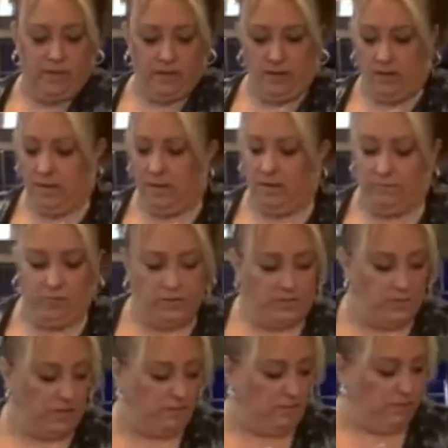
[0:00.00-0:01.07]
And now I'm going to
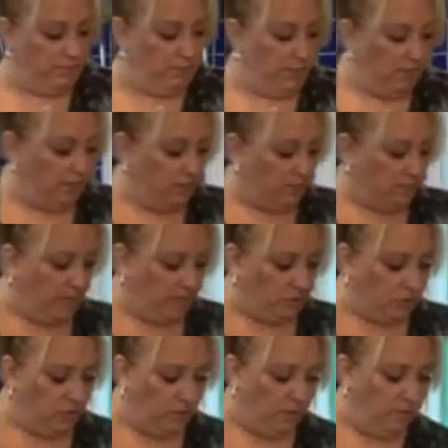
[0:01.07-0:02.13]
get my big
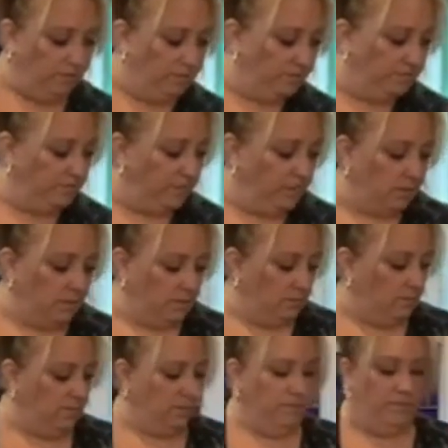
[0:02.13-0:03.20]
spatula. One
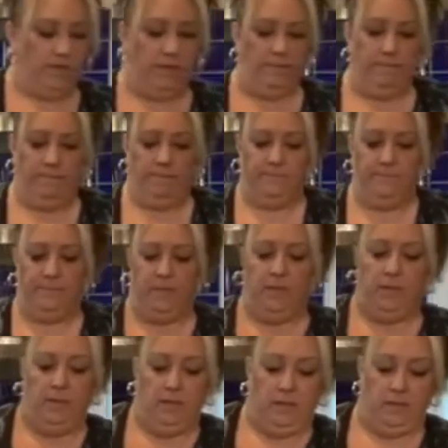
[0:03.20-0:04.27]
of them.
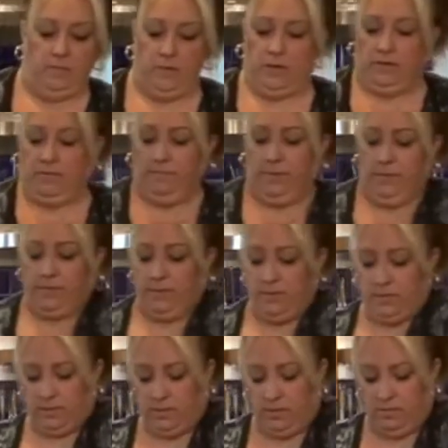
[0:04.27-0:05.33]
And we're going to put
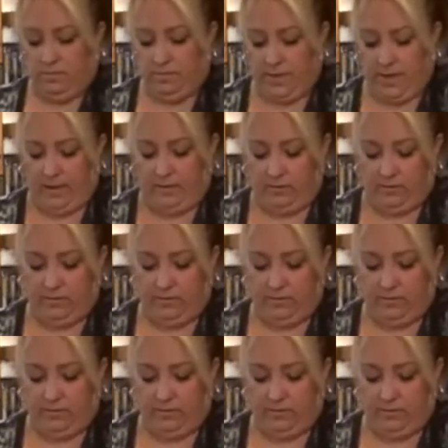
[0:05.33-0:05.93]
this batter